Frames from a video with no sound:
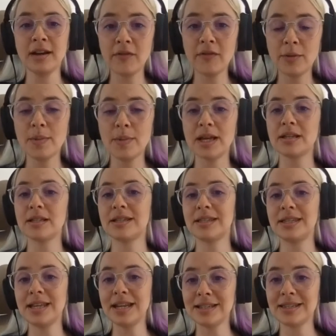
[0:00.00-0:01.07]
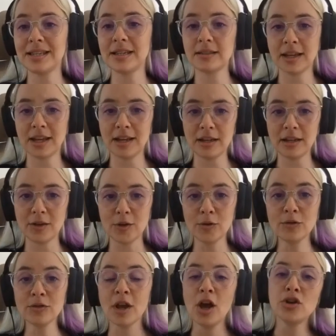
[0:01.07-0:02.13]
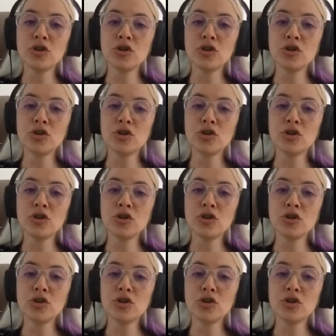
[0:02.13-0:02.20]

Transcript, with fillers: government citizens can use